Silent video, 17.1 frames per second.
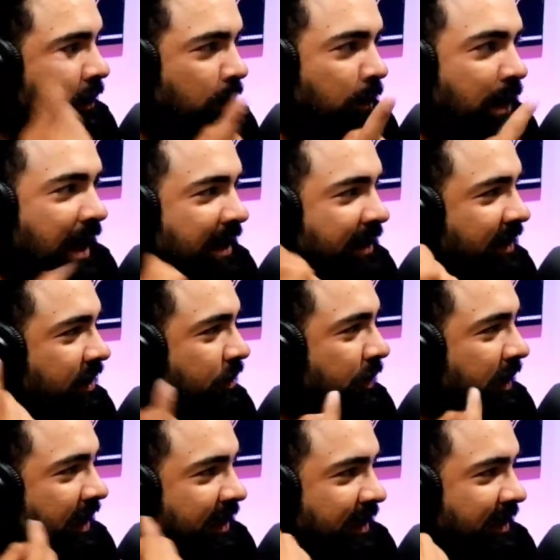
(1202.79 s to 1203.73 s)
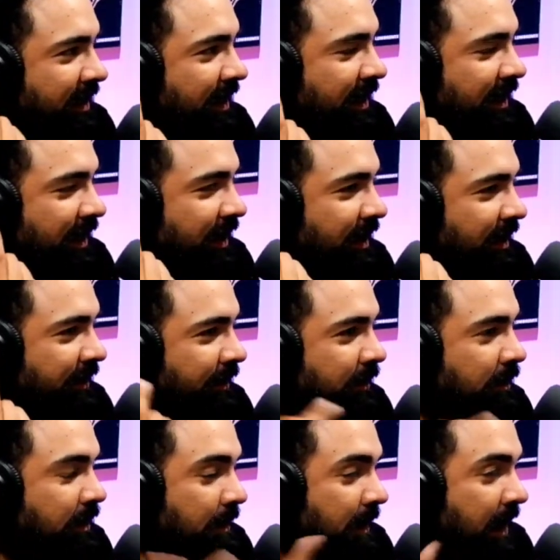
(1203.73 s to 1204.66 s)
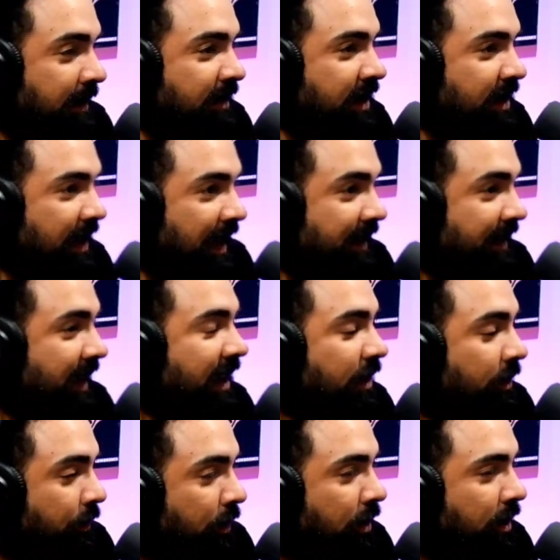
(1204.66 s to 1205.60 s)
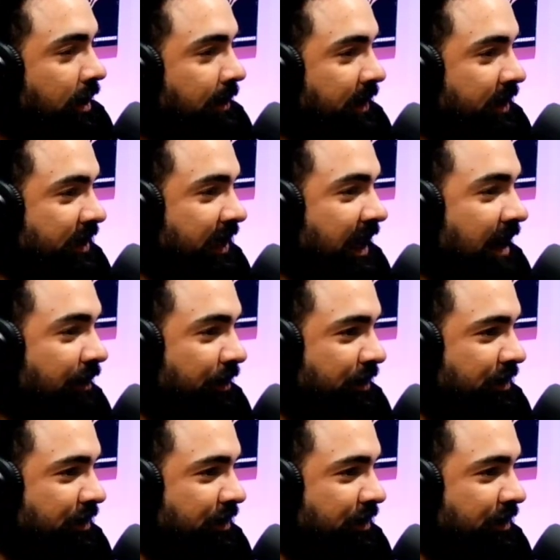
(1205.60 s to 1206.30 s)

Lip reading: riding the streets of maybe not in Aurora, but Chicago.